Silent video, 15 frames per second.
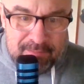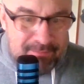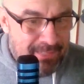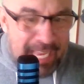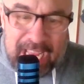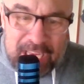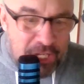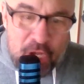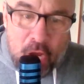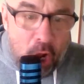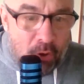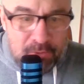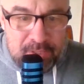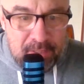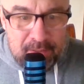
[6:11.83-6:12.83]
Yeah, you
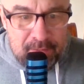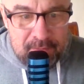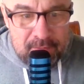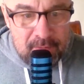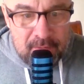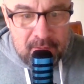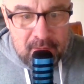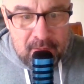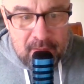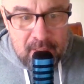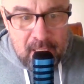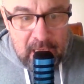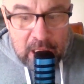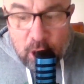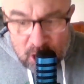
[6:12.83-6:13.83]
don't.
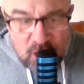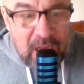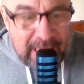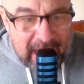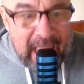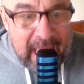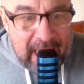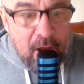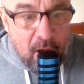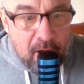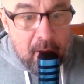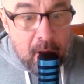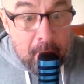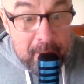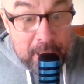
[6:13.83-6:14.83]
It looks like a headhunt
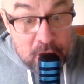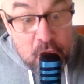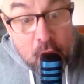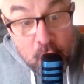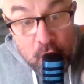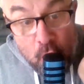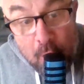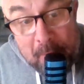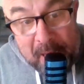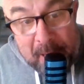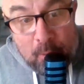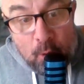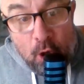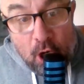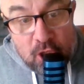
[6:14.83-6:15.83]
because you
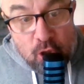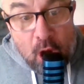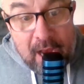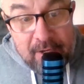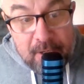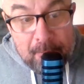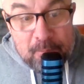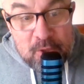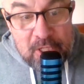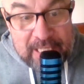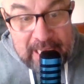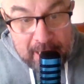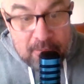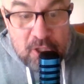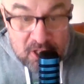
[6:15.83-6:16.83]
people are trying
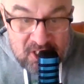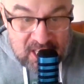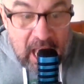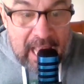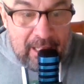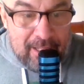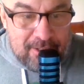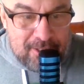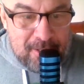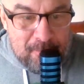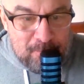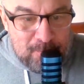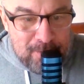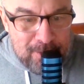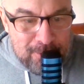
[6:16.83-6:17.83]
to silence
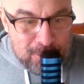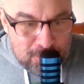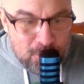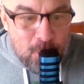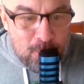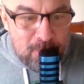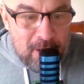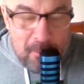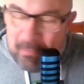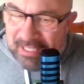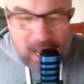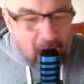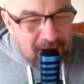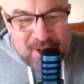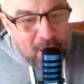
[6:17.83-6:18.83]
the truth. But
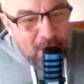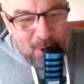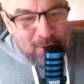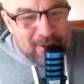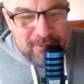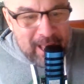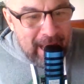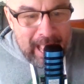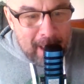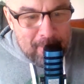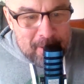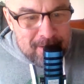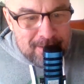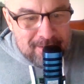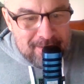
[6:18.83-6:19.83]
God's not going to let that
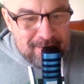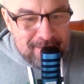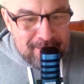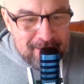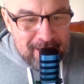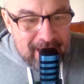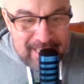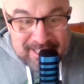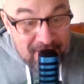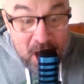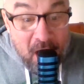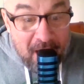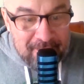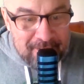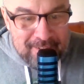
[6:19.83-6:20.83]
happen. He's
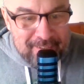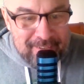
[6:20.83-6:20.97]
not.